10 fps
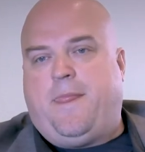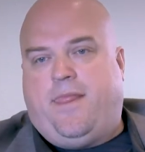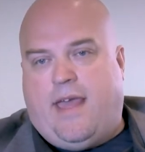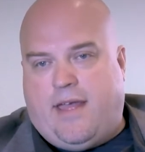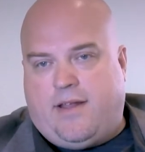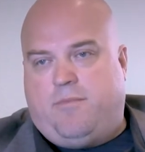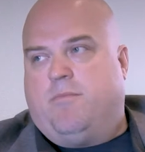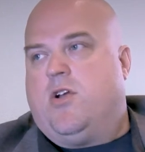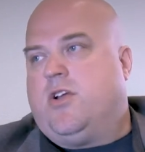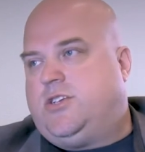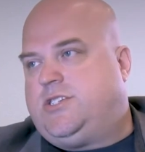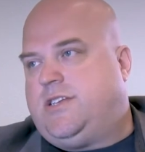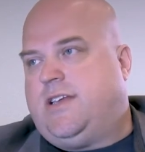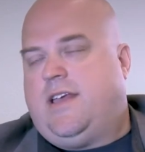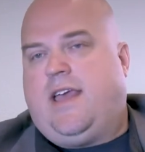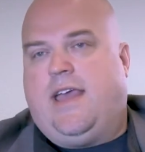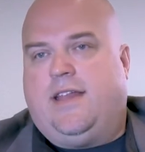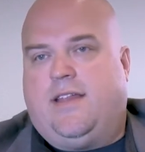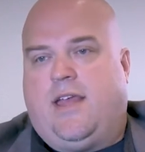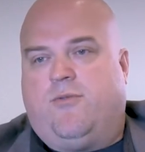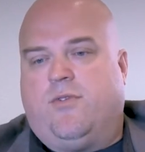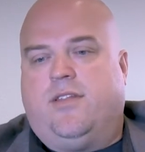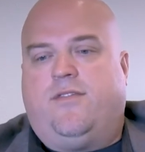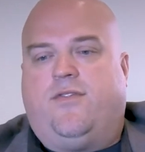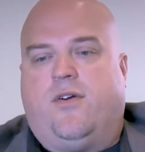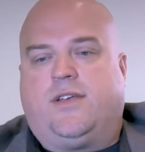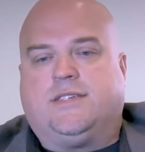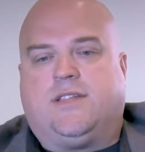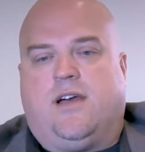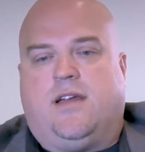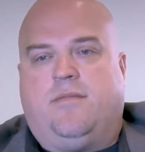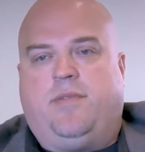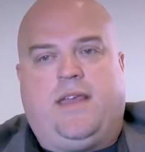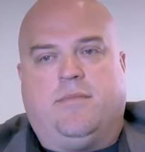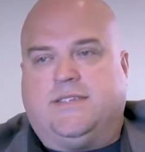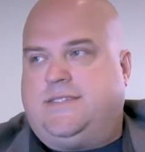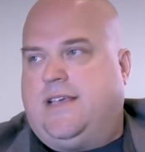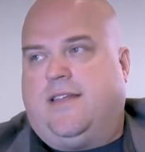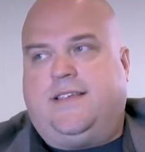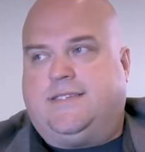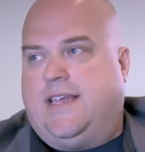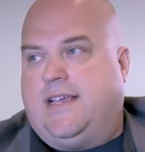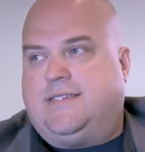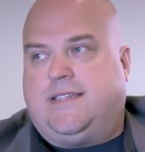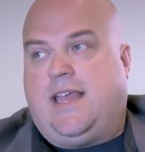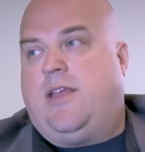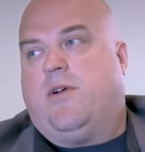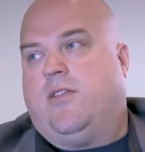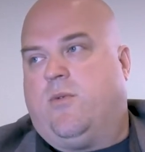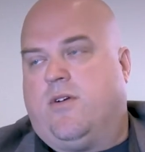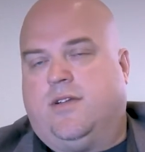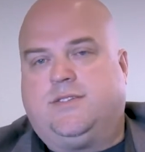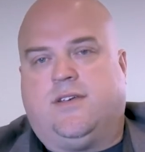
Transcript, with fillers: that merged and, and really focused on being able to sell these things to anywhere in the world.